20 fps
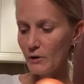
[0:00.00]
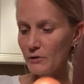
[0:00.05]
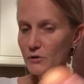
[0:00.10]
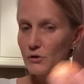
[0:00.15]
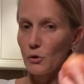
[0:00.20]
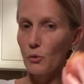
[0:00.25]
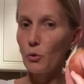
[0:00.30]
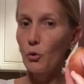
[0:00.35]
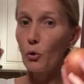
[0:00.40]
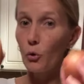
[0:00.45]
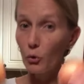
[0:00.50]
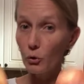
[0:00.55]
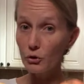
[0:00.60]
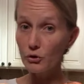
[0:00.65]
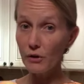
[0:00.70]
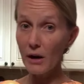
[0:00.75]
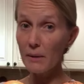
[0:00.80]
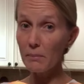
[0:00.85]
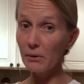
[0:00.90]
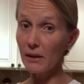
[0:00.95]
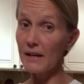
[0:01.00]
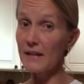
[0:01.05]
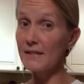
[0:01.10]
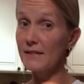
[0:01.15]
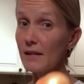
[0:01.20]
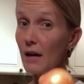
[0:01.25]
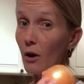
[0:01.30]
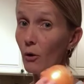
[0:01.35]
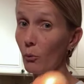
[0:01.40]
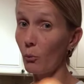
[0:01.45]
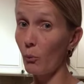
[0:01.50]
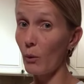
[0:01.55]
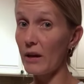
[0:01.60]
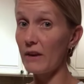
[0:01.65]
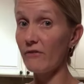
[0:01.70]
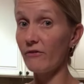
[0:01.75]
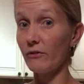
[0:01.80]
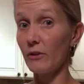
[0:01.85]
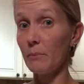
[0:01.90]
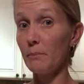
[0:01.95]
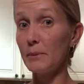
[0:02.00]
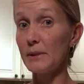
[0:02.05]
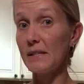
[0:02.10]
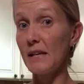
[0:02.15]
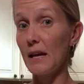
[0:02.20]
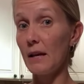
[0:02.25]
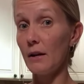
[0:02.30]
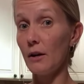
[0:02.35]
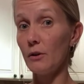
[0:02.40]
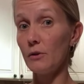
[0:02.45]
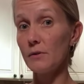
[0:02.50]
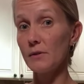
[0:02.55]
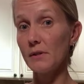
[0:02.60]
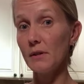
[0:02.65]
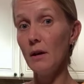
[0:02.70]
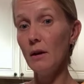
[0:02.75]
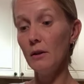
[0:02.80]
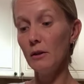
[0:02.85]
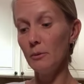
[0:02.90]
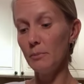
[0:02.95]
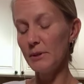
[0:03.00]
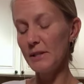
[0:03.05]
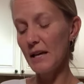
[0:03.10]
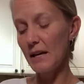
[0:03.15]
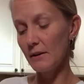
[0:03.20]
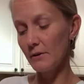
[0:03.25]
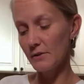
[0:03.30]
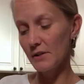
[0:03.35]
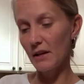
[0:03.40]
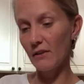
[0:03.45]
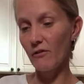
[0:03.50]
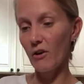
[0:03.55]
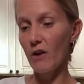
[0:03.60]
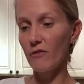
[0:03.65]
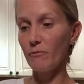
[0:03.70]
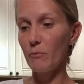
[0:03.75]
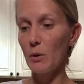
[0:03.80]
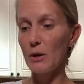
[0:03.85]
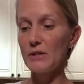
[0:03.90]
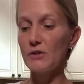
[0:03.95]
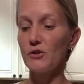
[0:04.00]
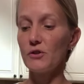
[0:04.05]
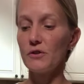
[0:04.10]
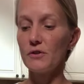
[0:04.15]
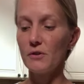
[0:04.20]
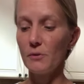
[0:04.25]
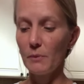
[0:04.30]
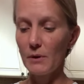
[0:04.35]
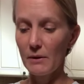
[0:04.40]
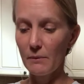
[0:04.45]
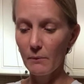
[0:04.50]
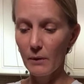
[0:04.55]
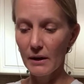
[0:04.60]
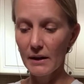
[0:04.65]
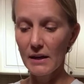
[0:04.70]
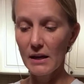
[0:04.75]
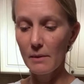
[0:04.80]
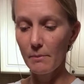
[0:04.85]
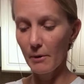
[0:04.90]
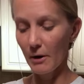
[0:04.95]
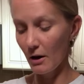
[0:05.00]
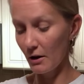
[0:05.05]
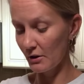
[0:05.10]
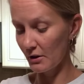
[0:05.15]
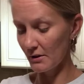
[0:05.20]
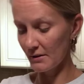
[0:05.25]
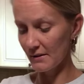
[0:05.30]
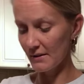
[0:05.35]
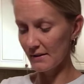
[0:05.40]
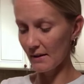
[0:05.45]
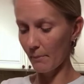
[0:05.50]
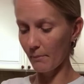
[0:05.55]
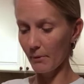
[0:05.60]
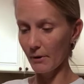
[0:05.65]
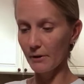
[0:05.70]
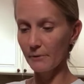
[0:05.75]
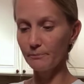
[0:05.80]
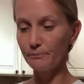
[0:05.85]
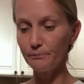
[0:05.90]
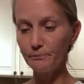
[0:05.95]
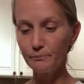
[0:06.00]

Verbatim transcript: So cool, dry place away from potatoes. The potatoes give off moisture, so we want to keep our onions separate.